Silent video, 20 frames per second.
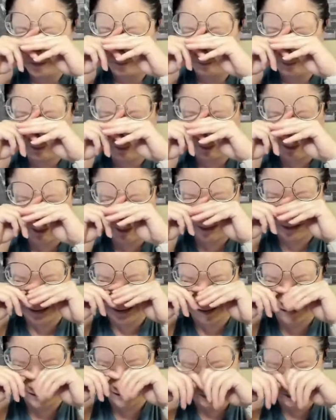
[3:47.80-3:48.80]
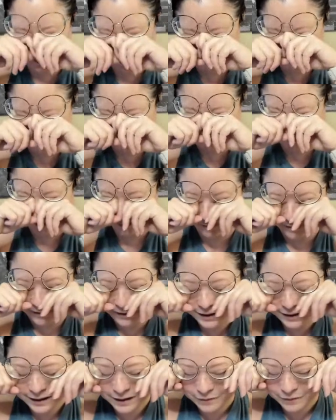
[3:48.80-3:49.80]
please excuse
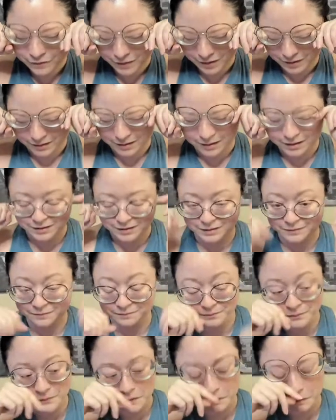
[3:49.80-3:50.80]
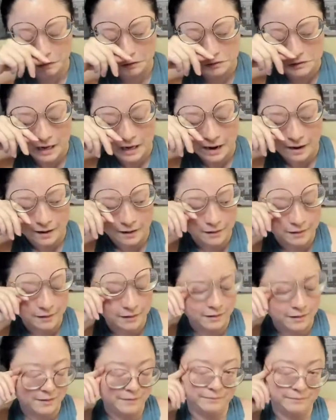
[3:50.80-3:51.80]
me if I look tired.
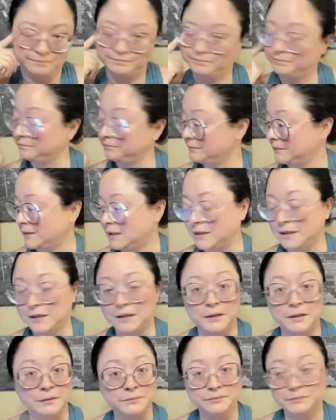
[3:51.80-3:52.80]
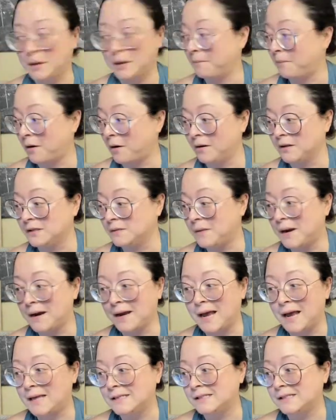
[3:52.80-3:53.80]
Part of this
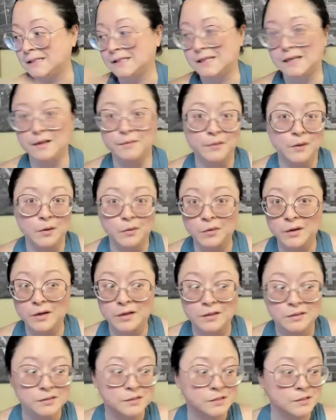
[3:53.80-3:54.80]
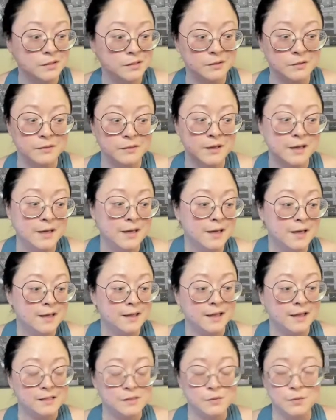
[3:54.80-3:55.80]
podcast is just keeping it real. So
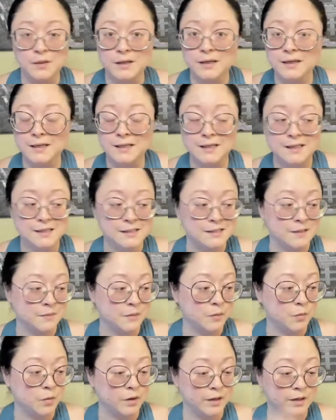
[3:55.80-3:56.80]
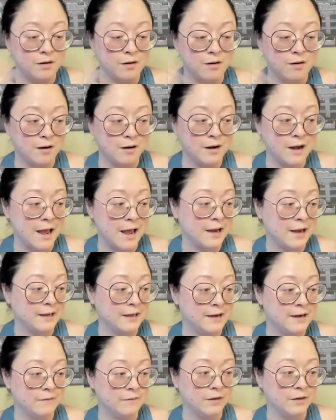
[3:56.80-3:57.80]
that's what it is. I've been working hard at
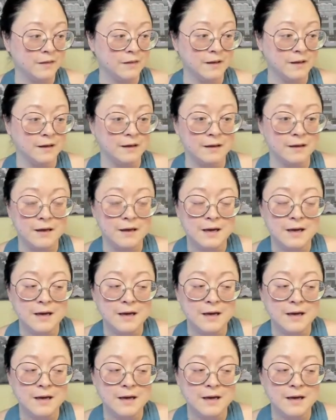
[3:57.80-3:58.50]
it and everything.